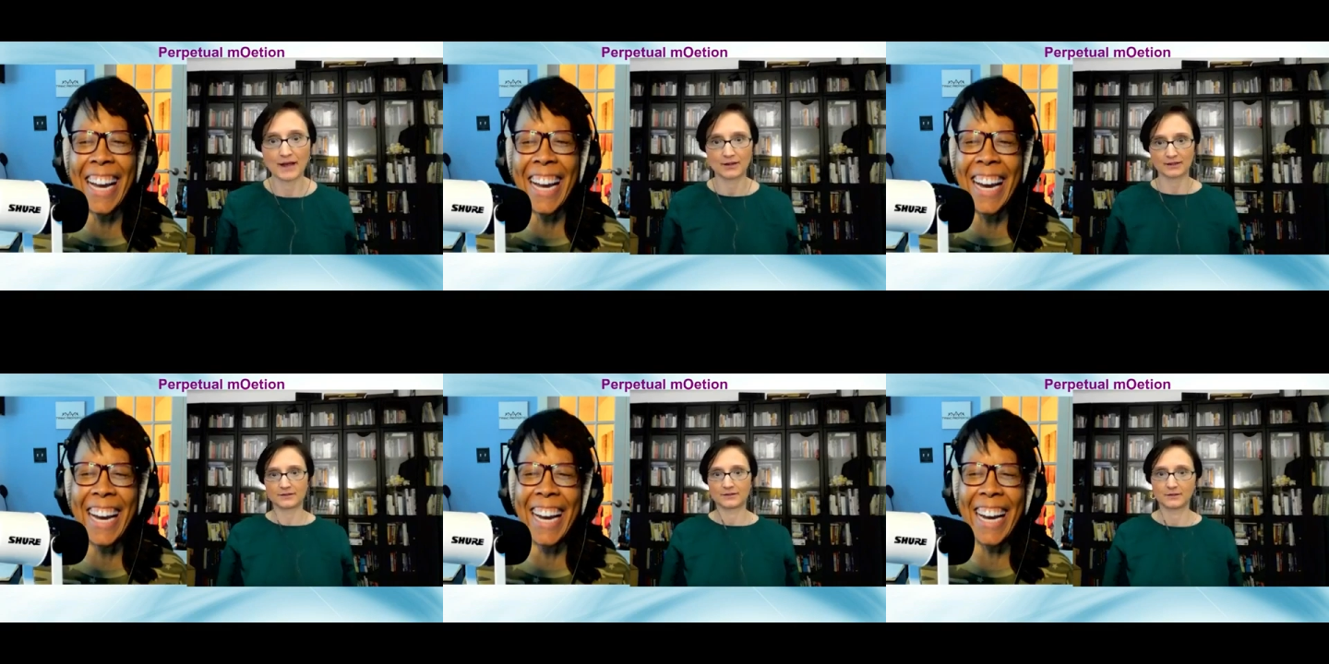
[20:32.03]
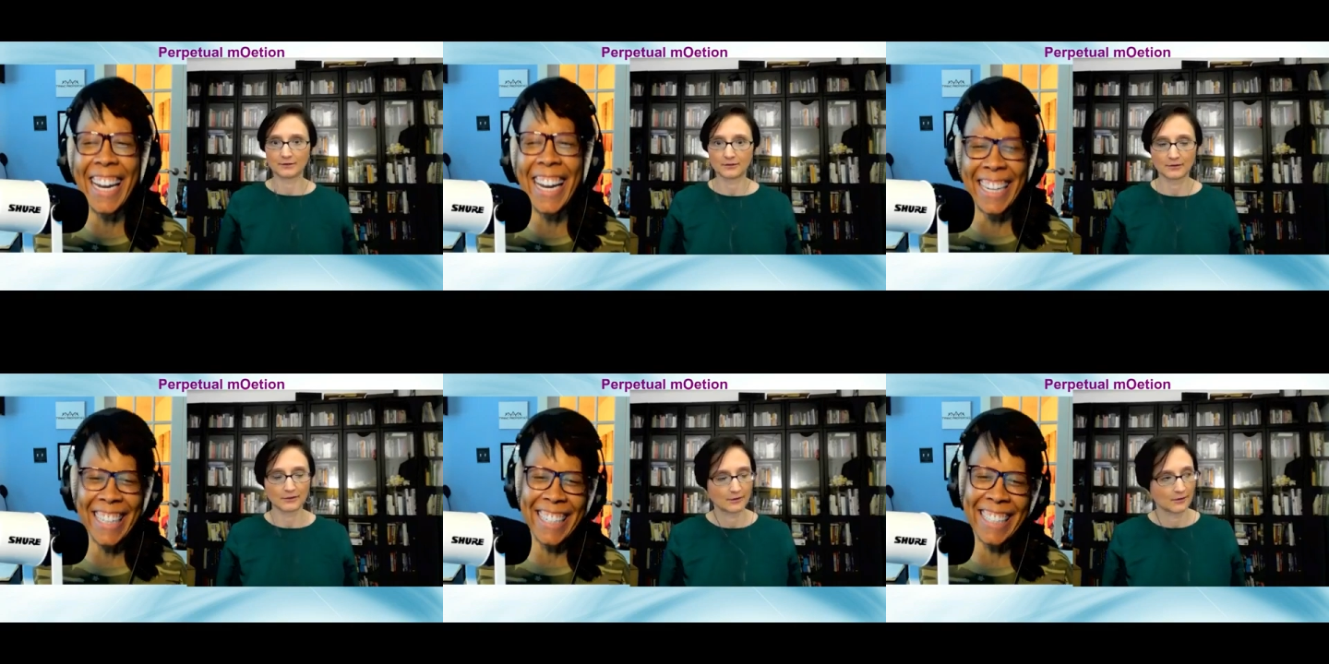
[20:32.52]
Speaker 1: you about it.
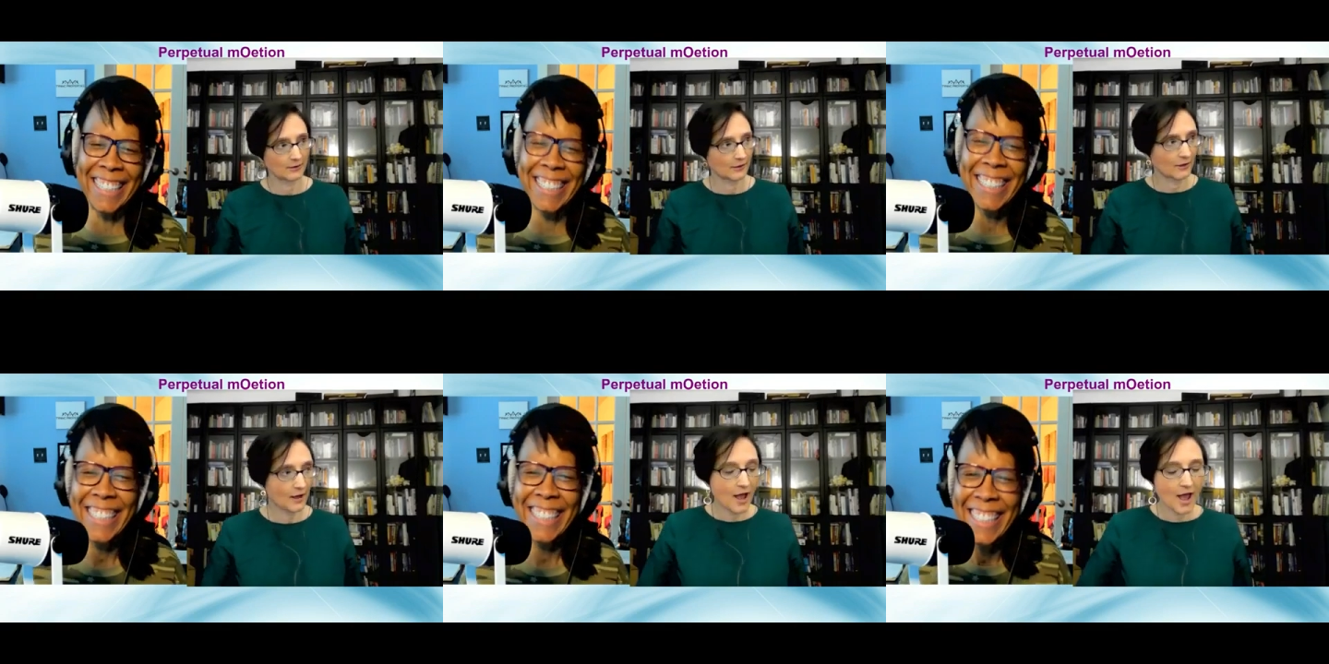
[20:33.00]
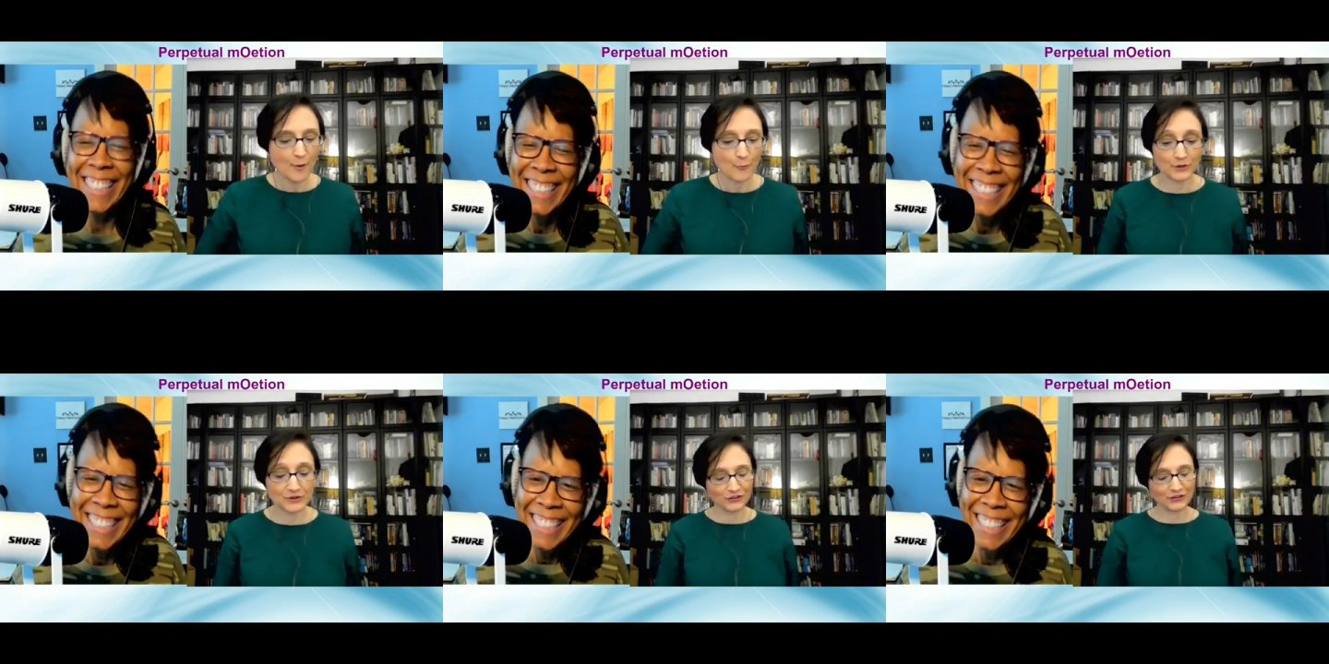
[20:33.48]

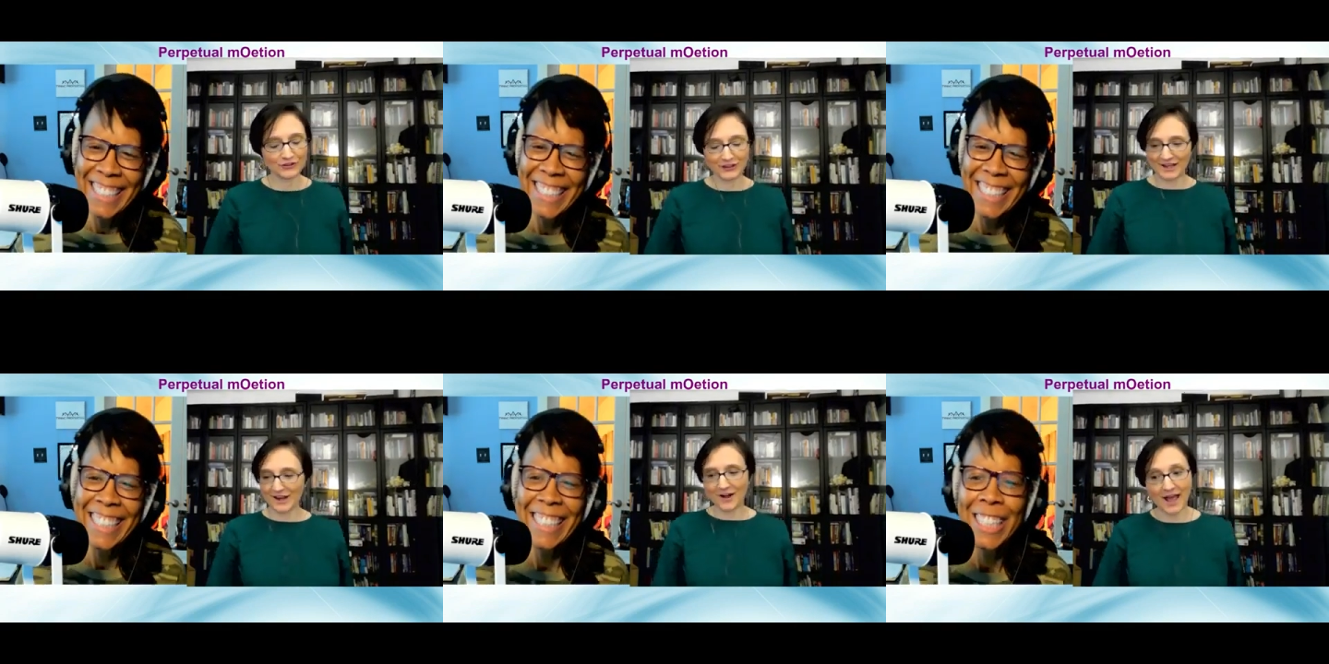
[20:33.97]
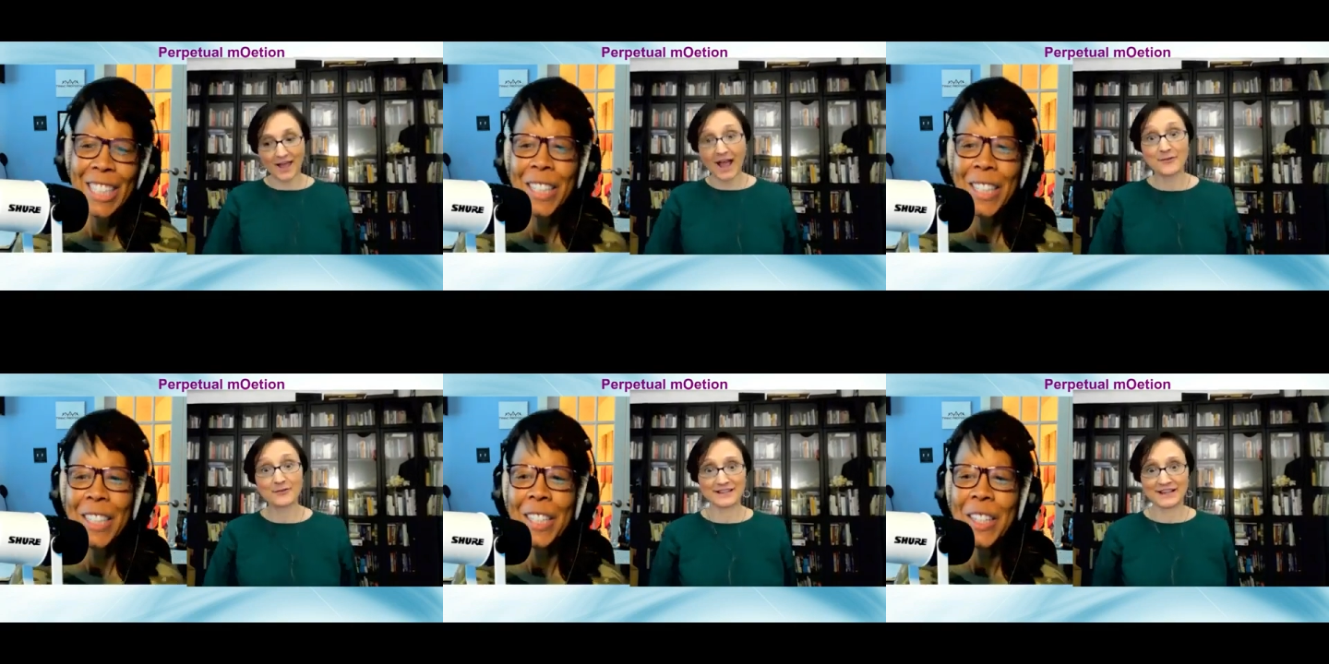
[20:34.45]
Which, you know,
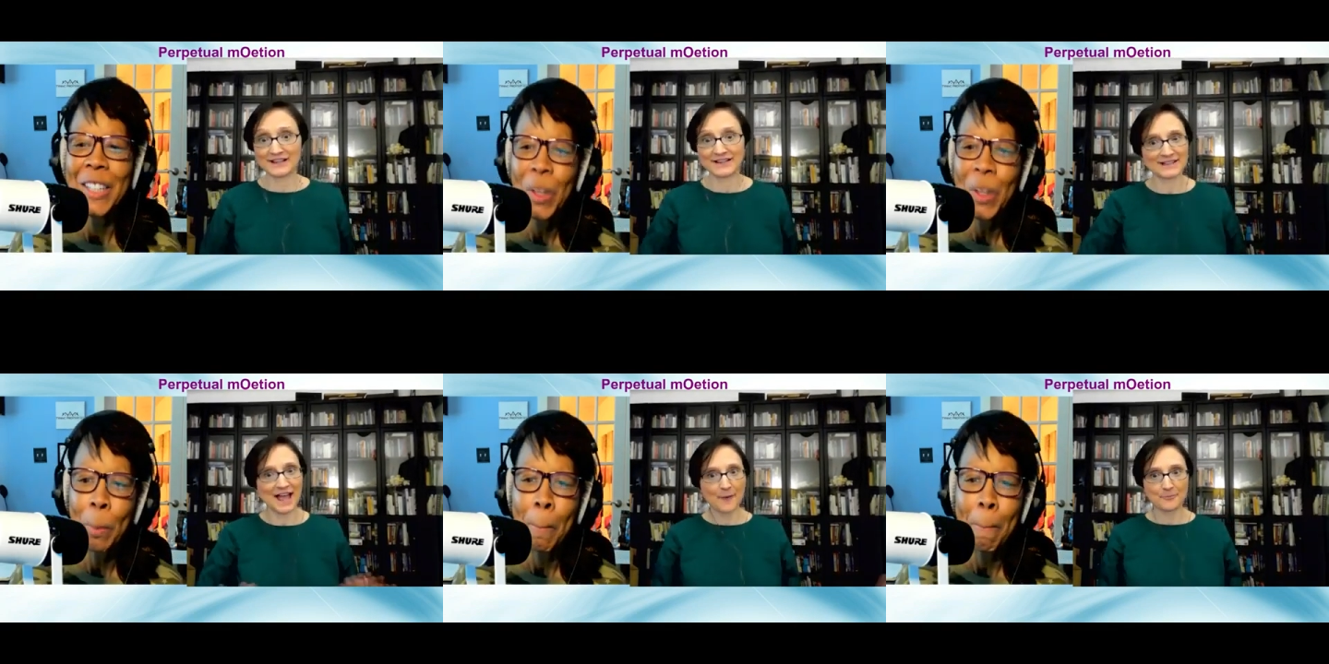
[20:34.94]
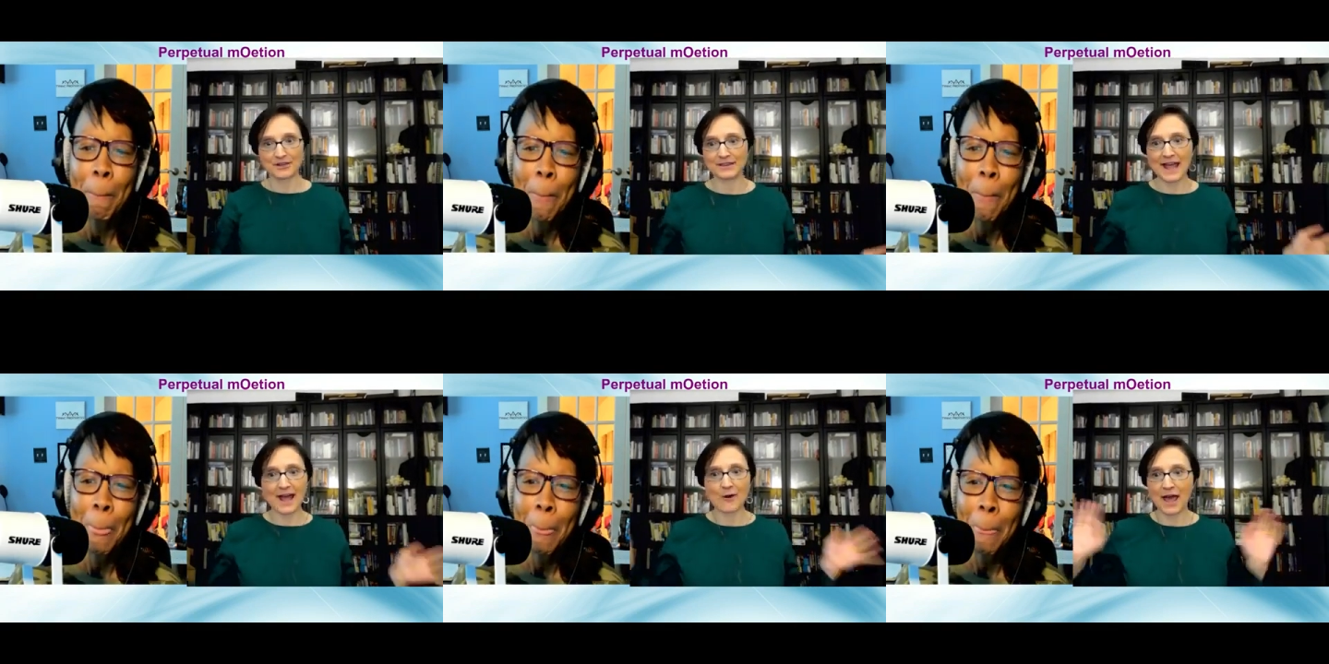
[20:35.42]
I've seen this
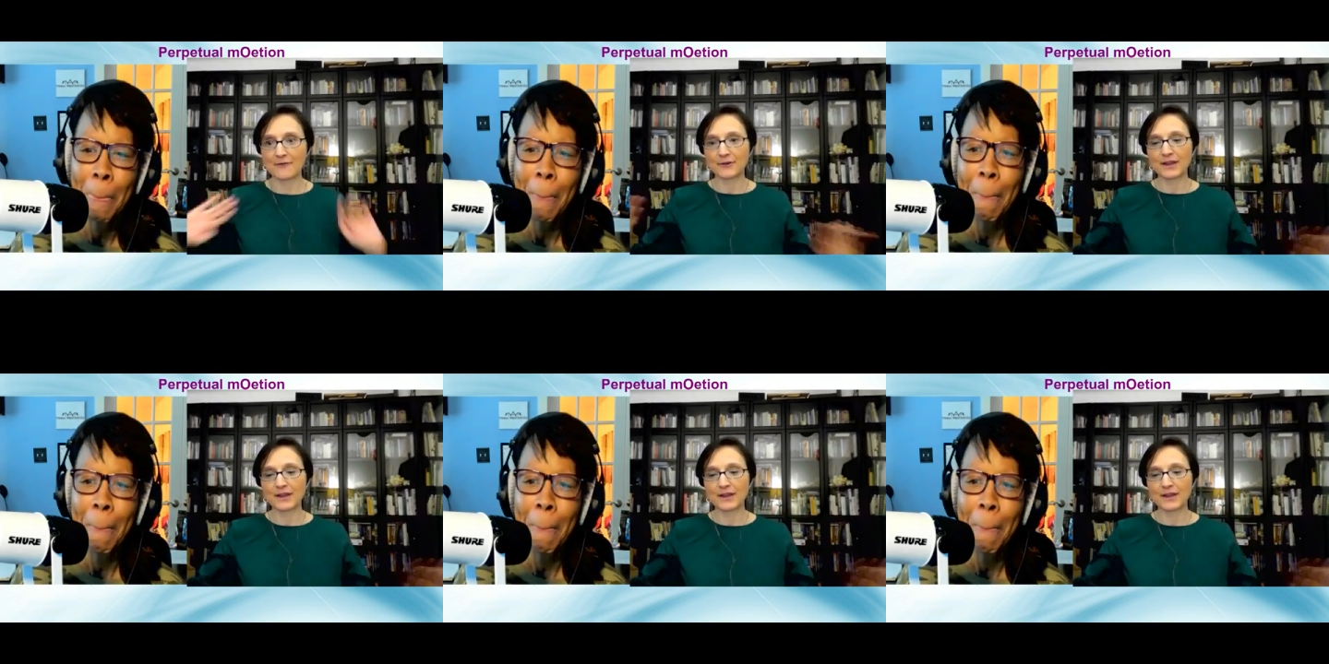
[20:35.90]
happen now,